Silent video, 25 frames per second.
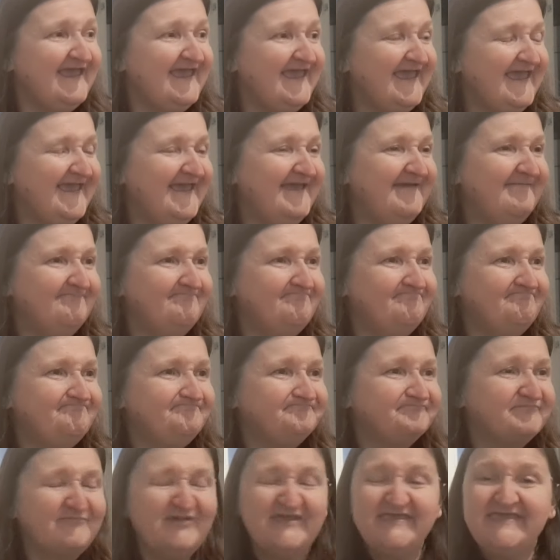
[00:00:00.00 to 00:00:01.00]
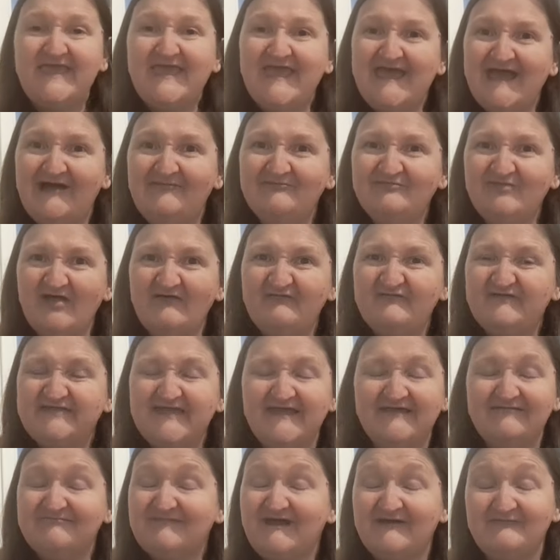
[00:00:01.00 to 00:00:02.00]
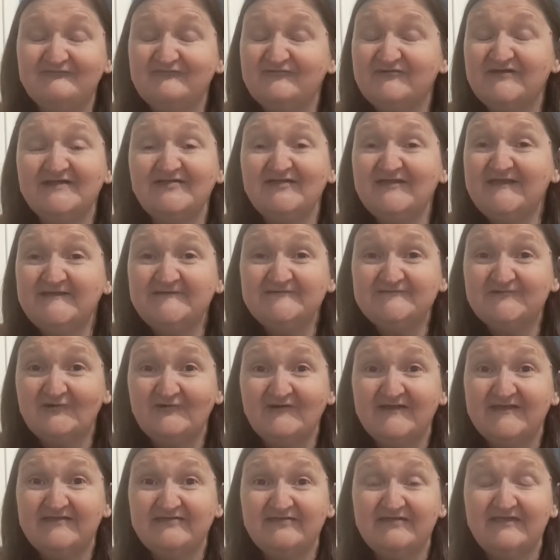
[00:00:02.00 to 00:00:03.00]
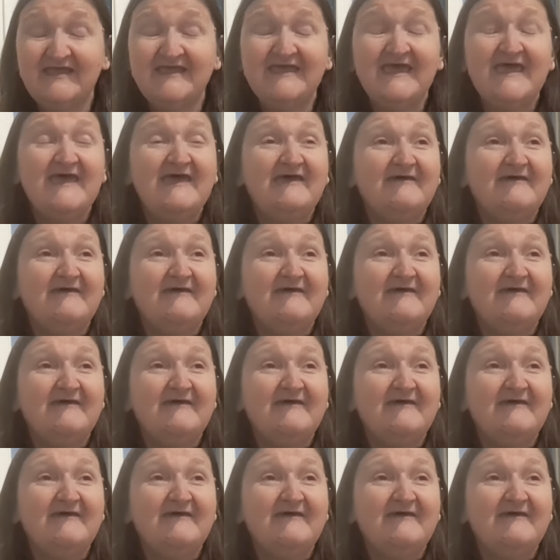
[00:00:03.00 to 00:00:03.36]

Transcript: But yeah, I'm loving it. I'm really enjoying.